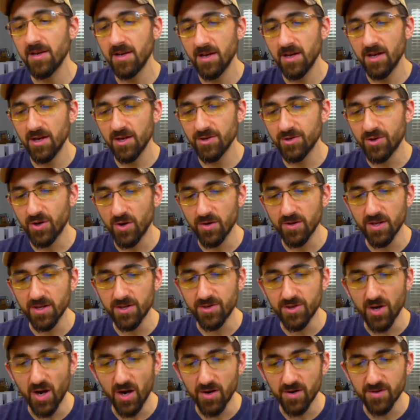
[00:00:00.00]
turn the
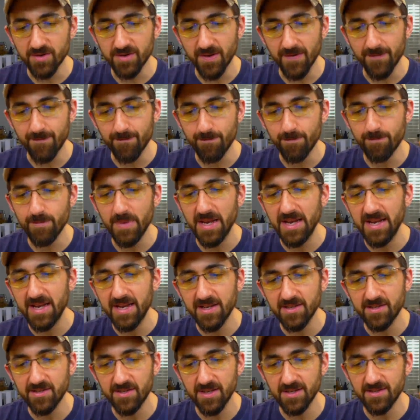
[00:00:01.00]
daughters of
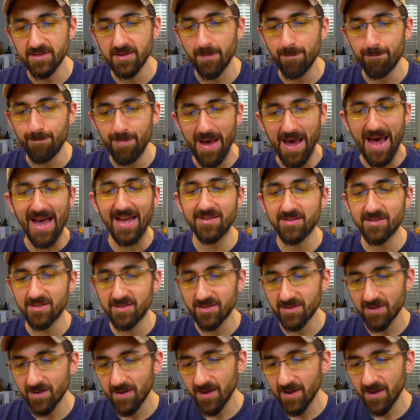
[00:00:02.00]
Minyas into bats.